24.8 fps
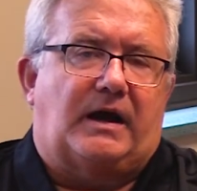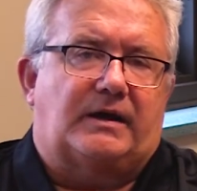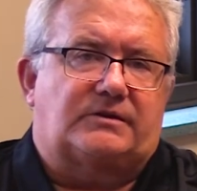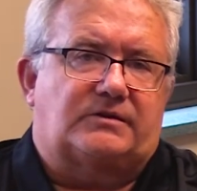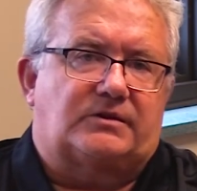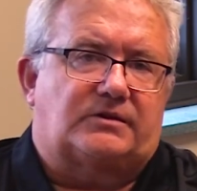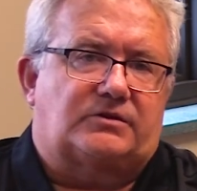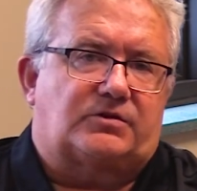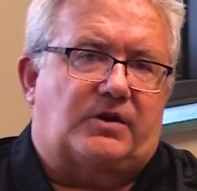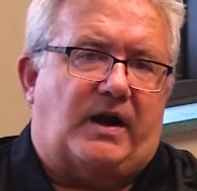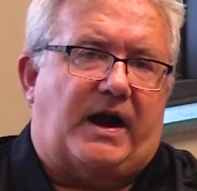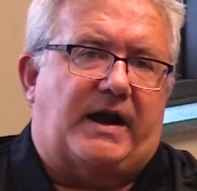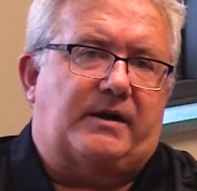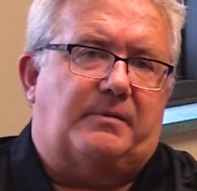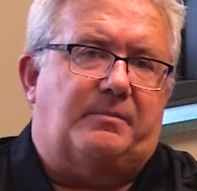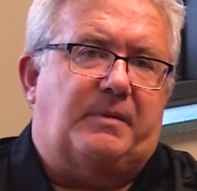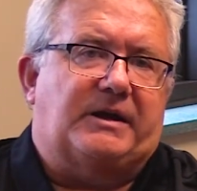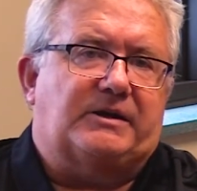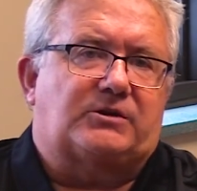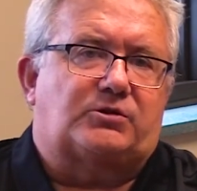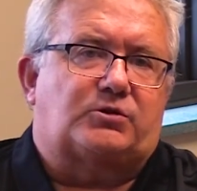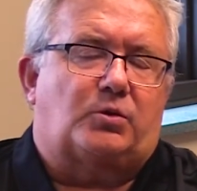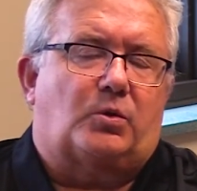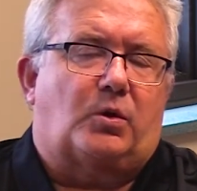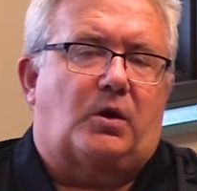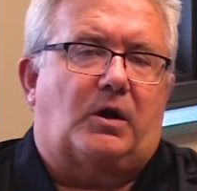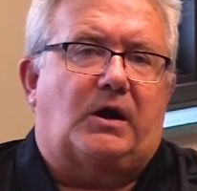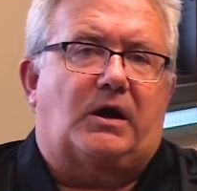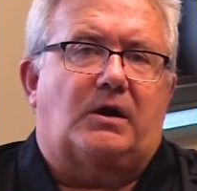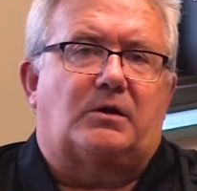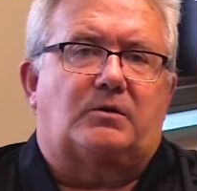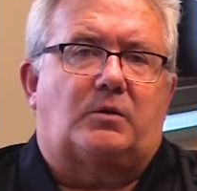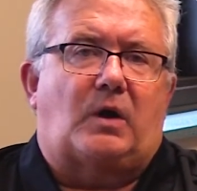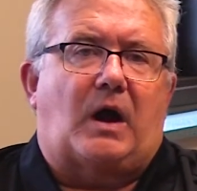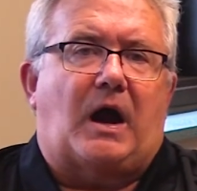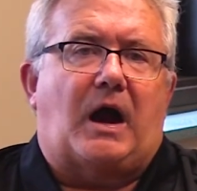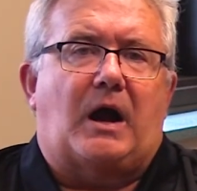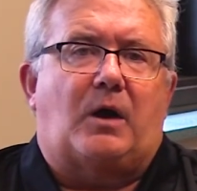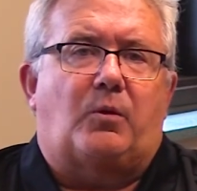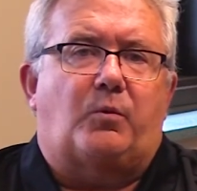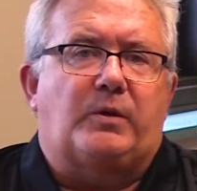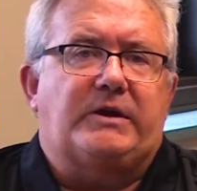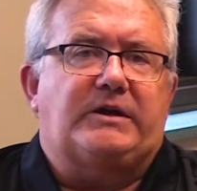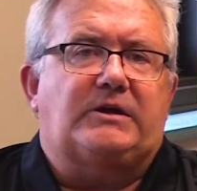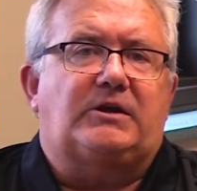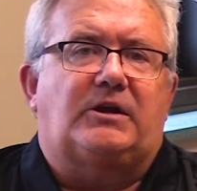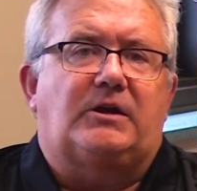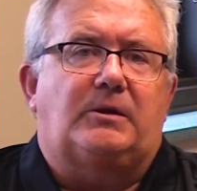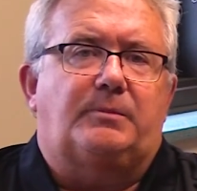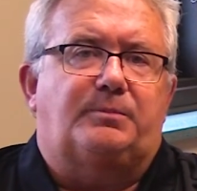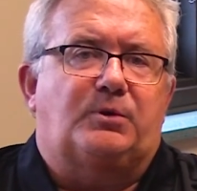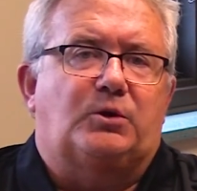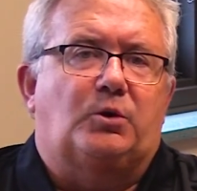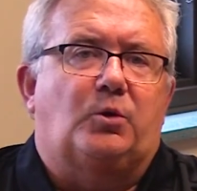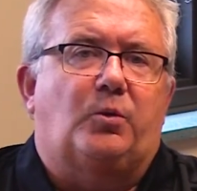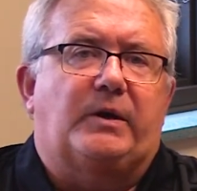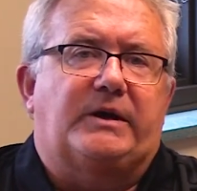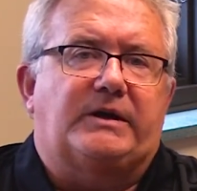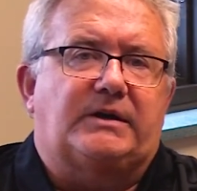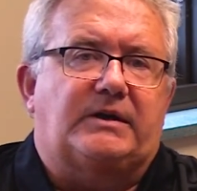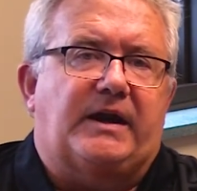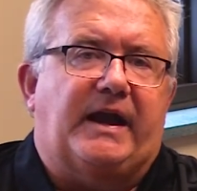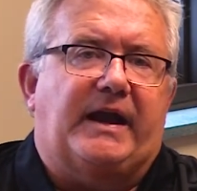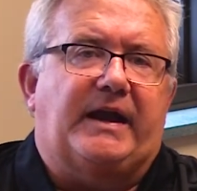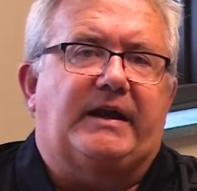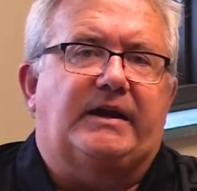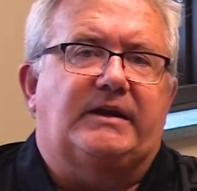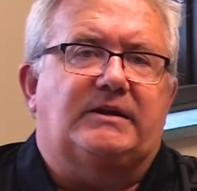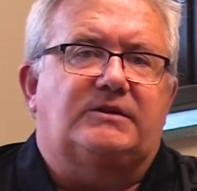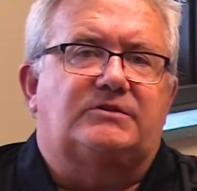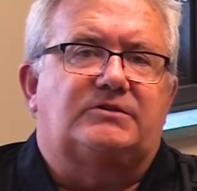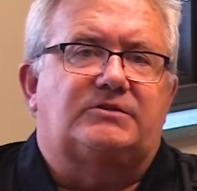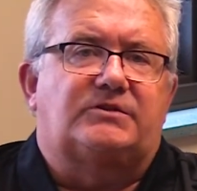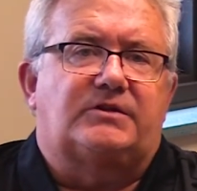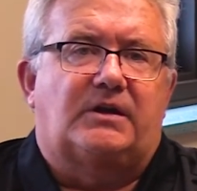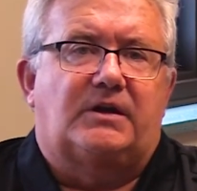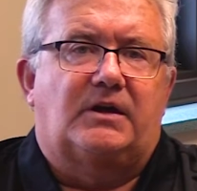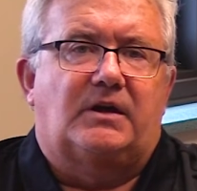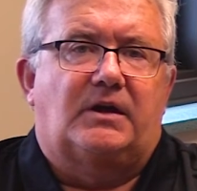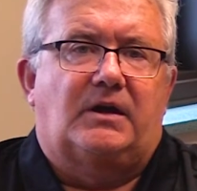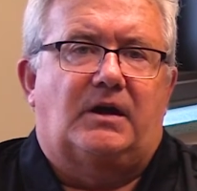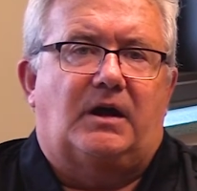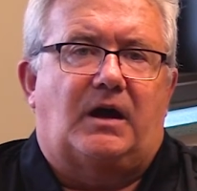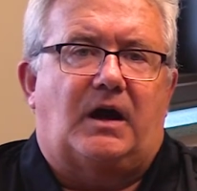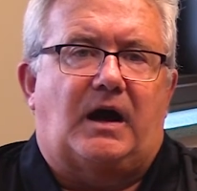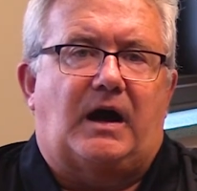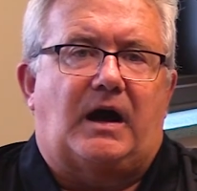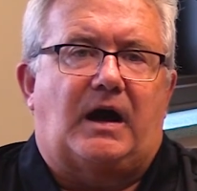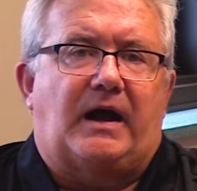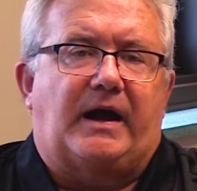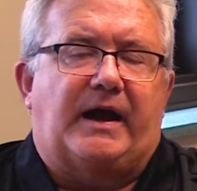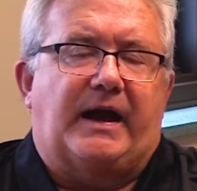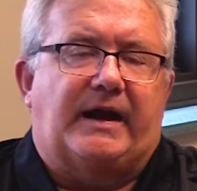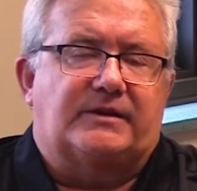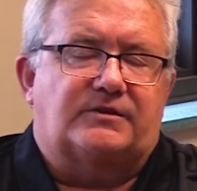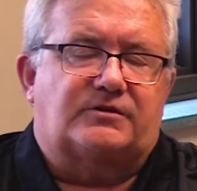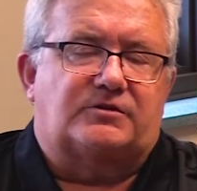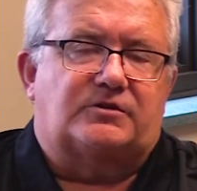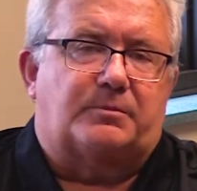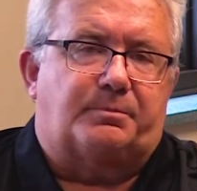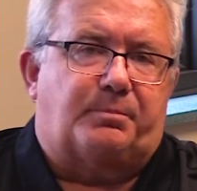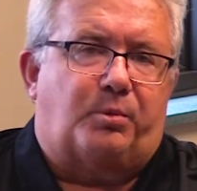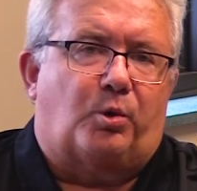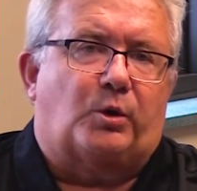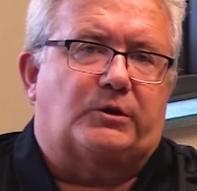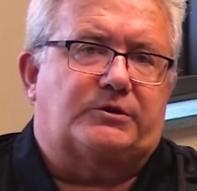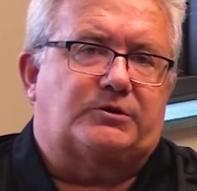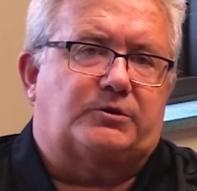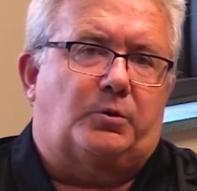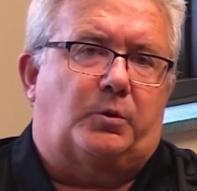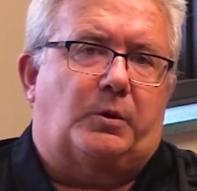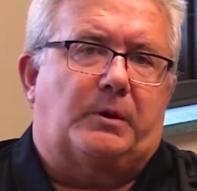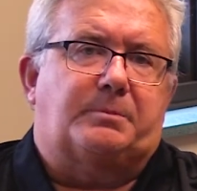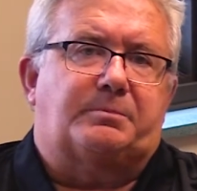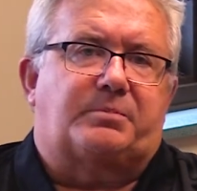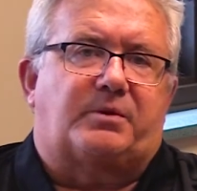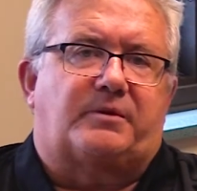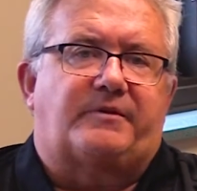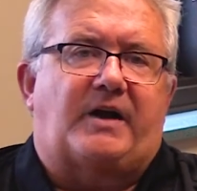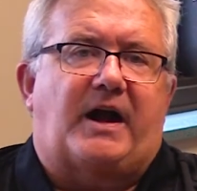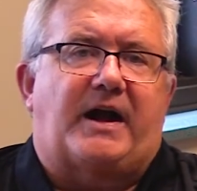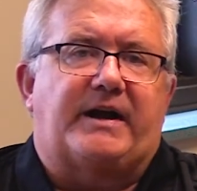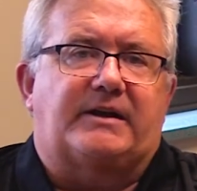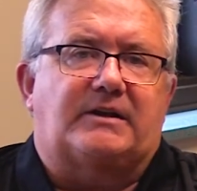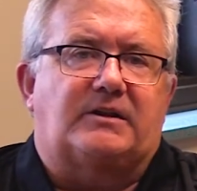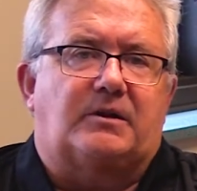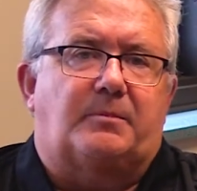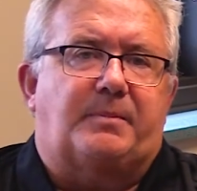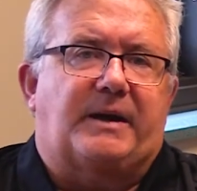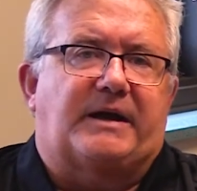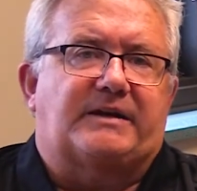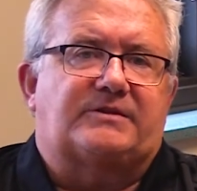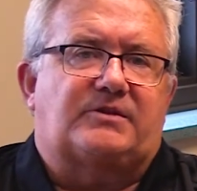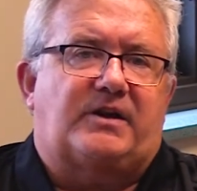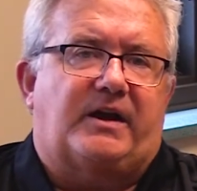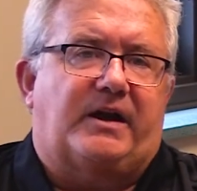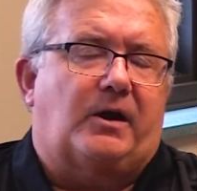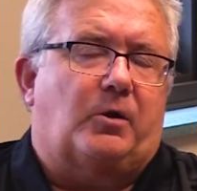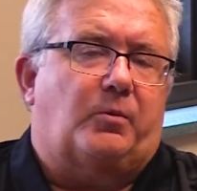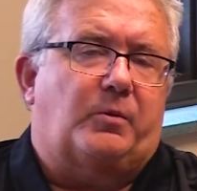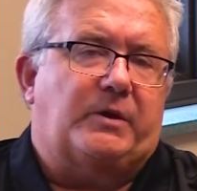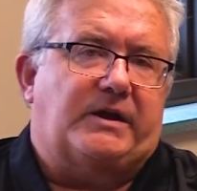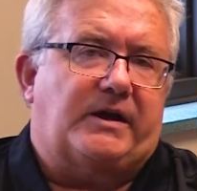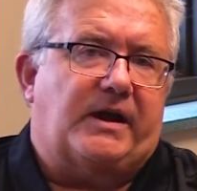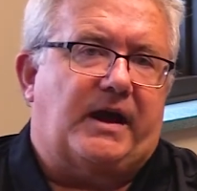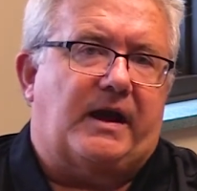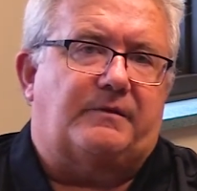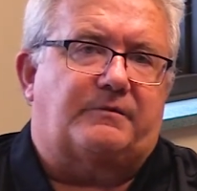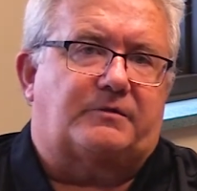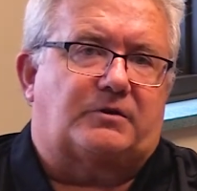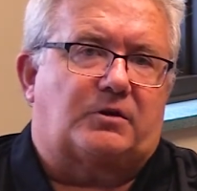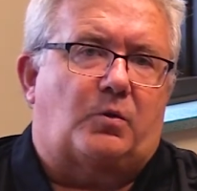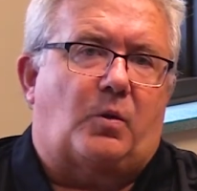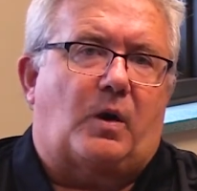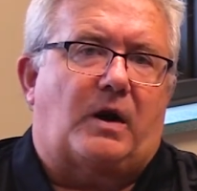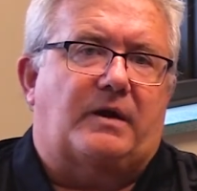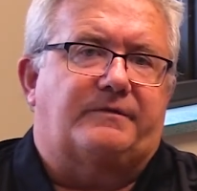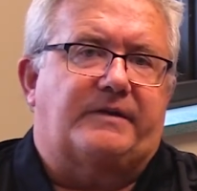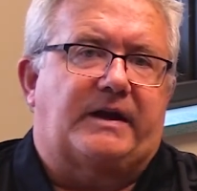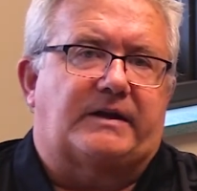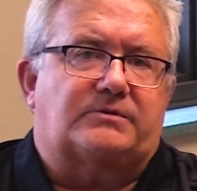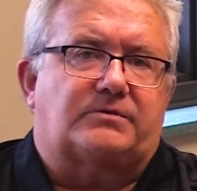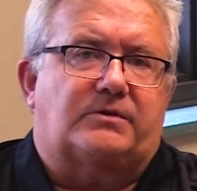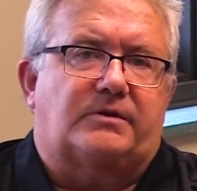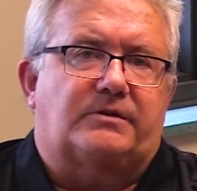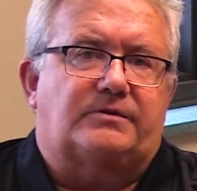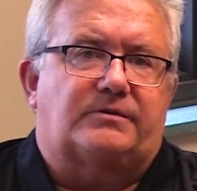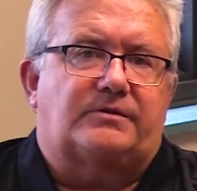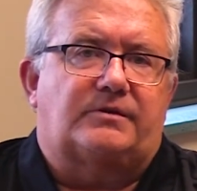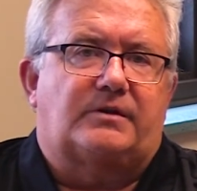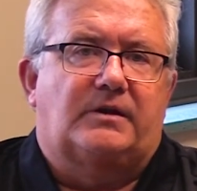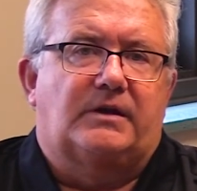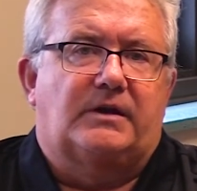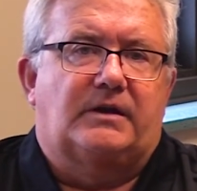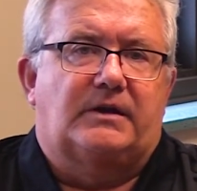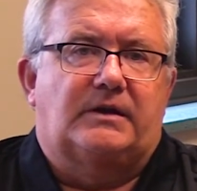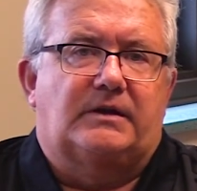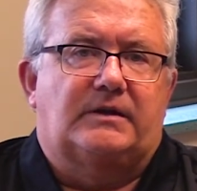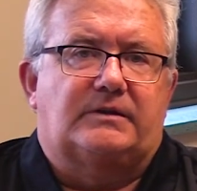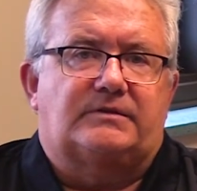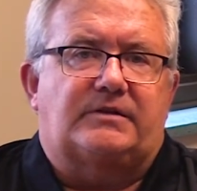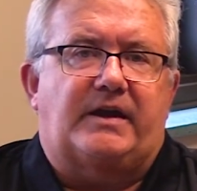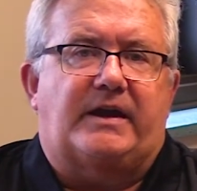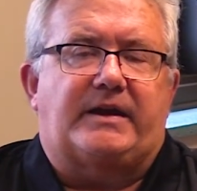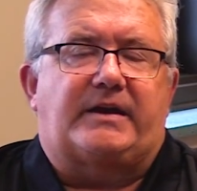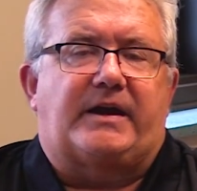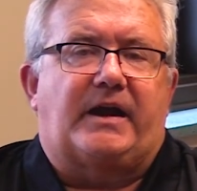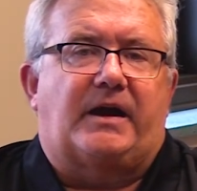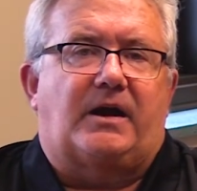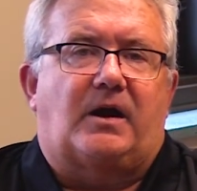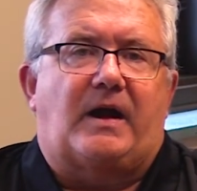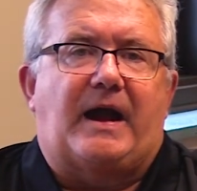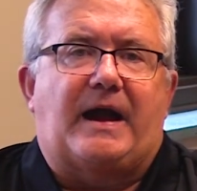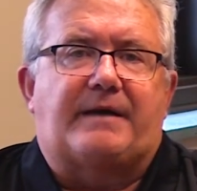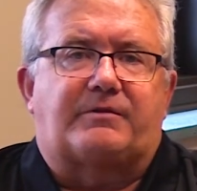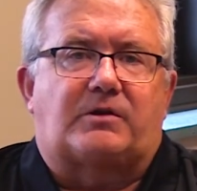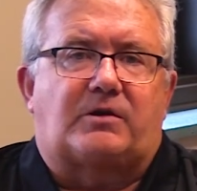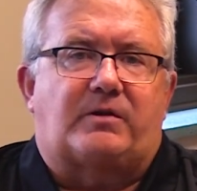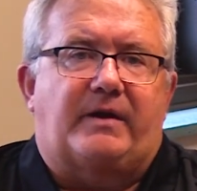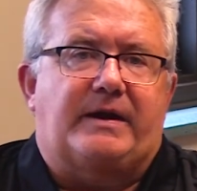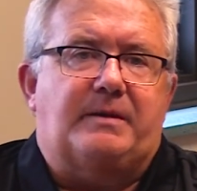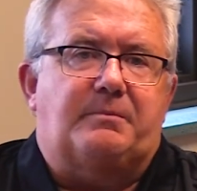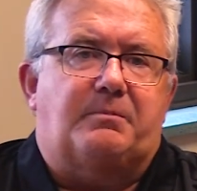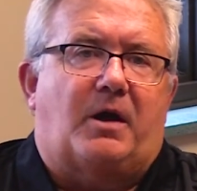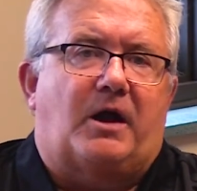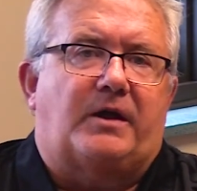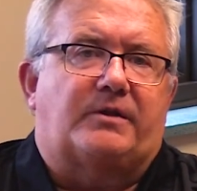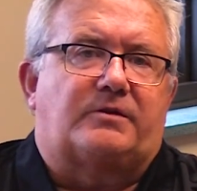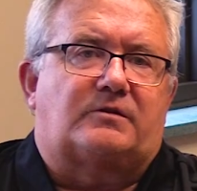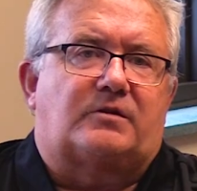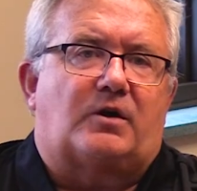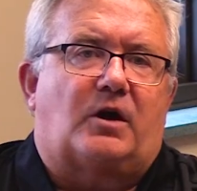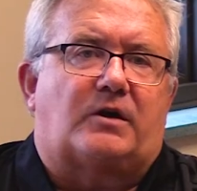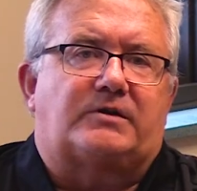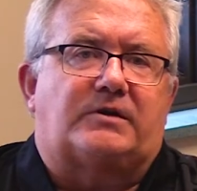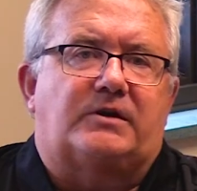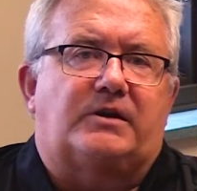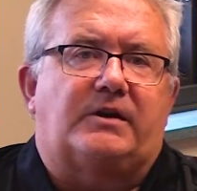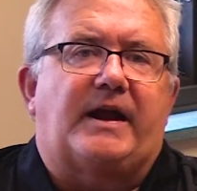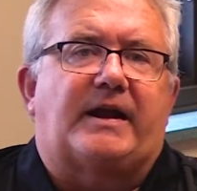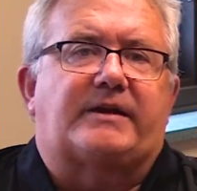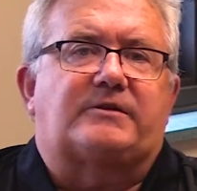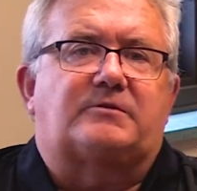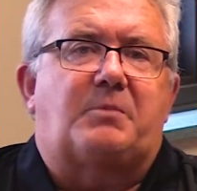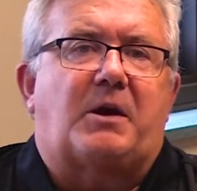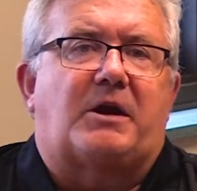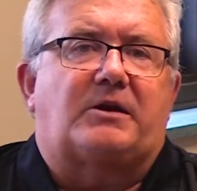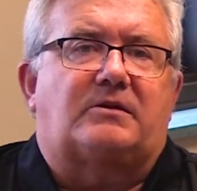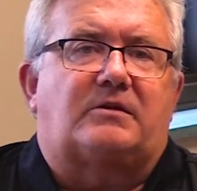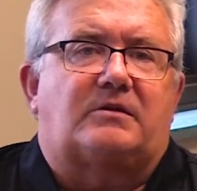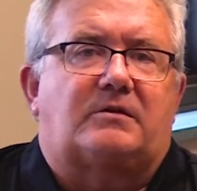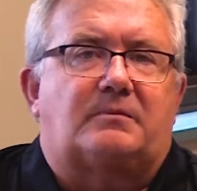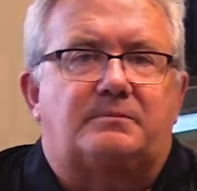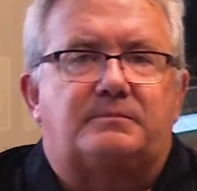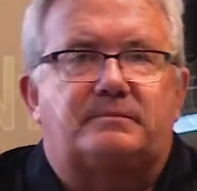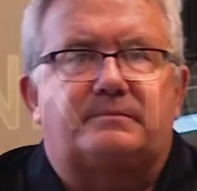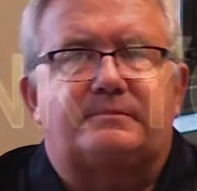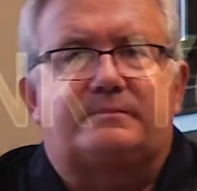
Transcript: to try to make sure we keep you engaged and support you in providing the best care we can to our veterans. Take care. Have a great month. Talk to you next month.